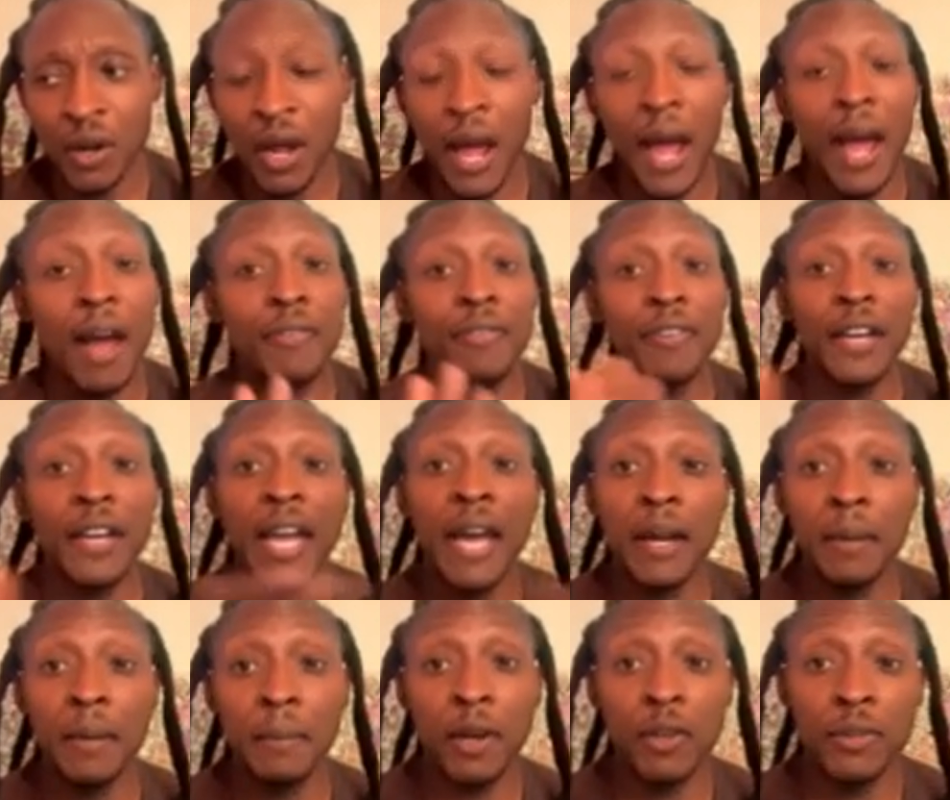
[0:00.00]
I
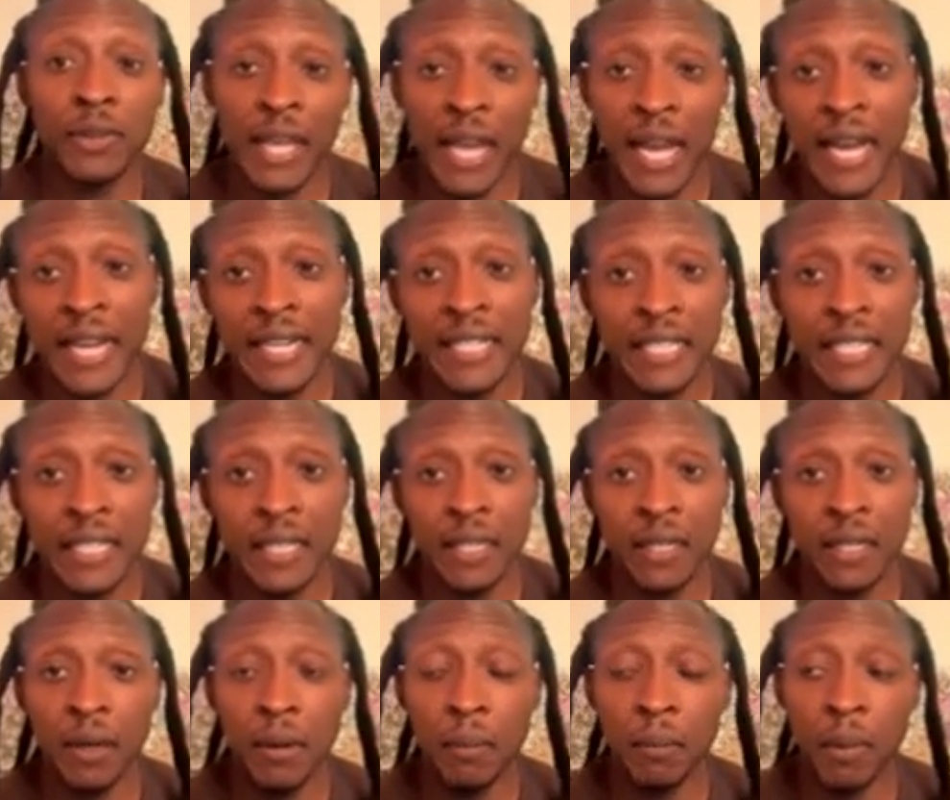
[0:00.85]
forgot about the
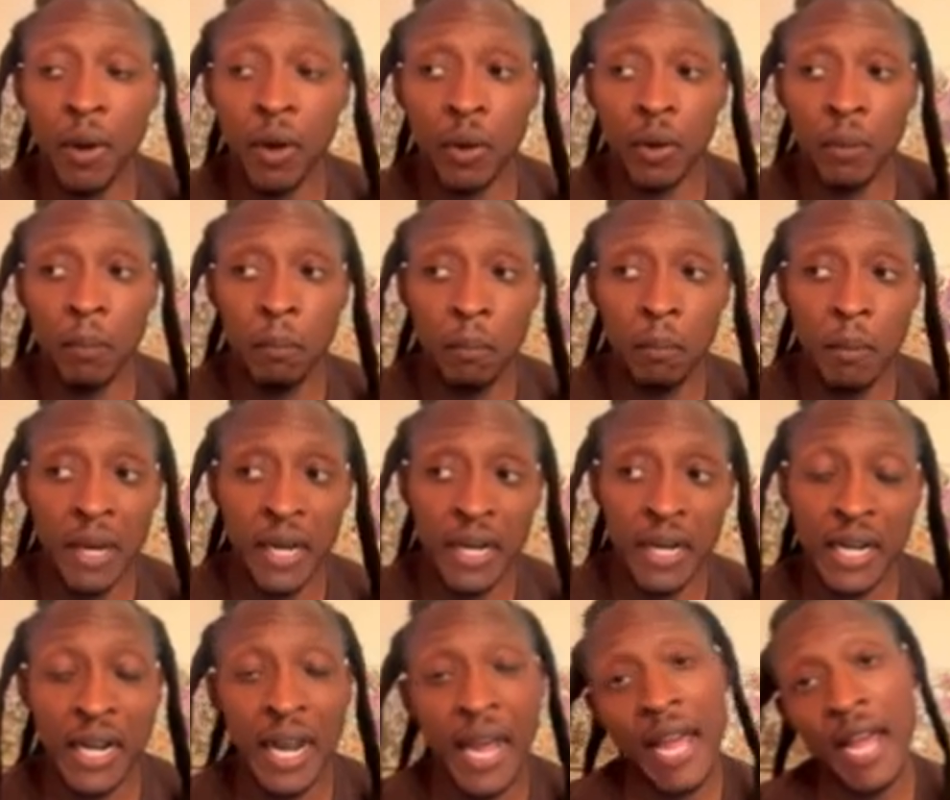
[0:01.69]
idea. About a month
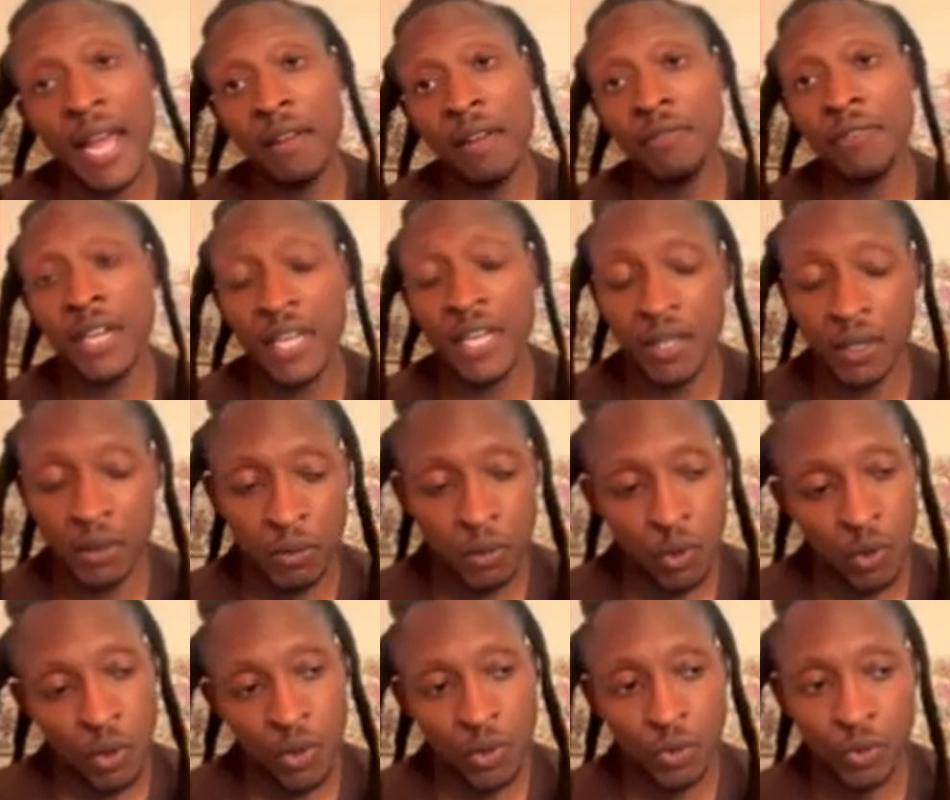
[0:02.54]
and a half later, I'm
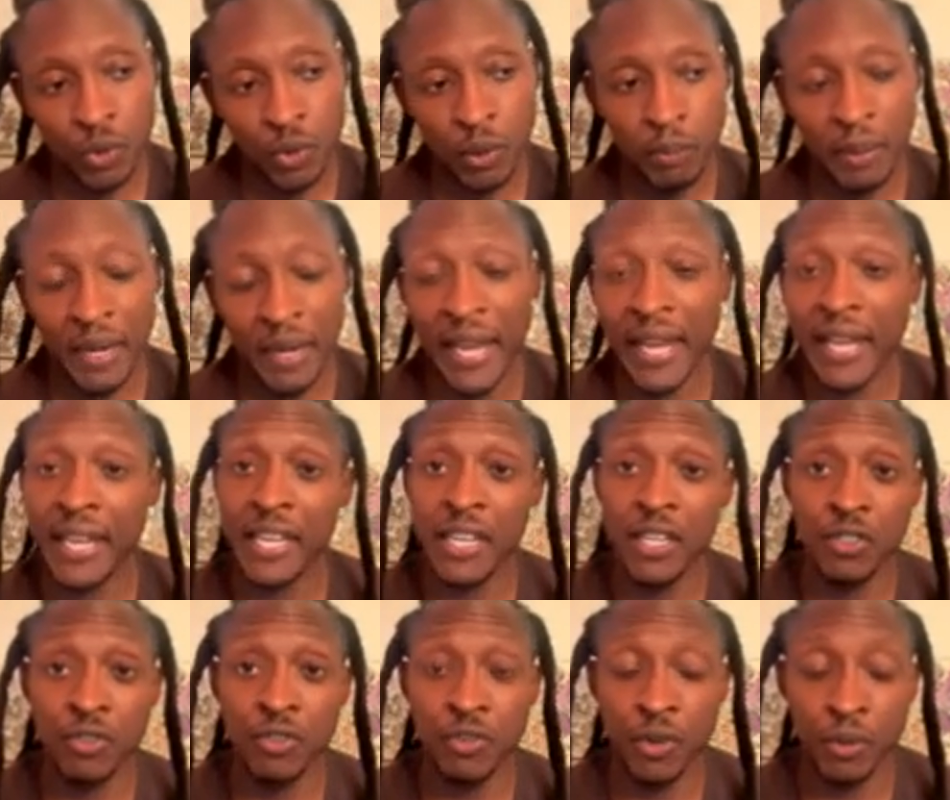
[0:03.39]
going through a Black
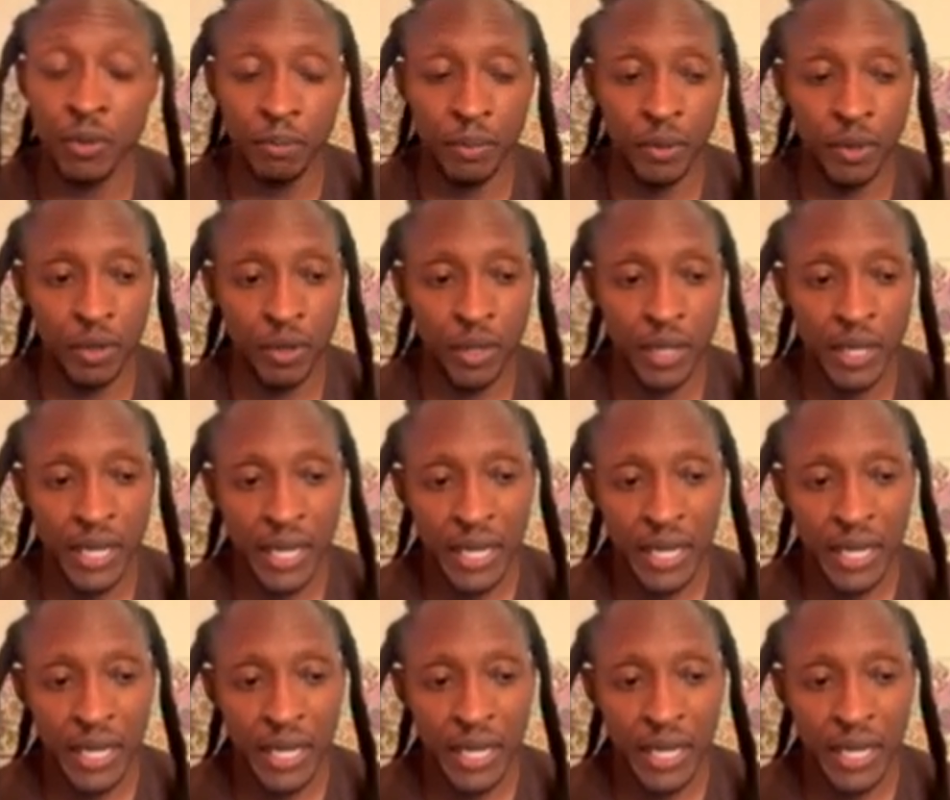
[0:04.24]
History book,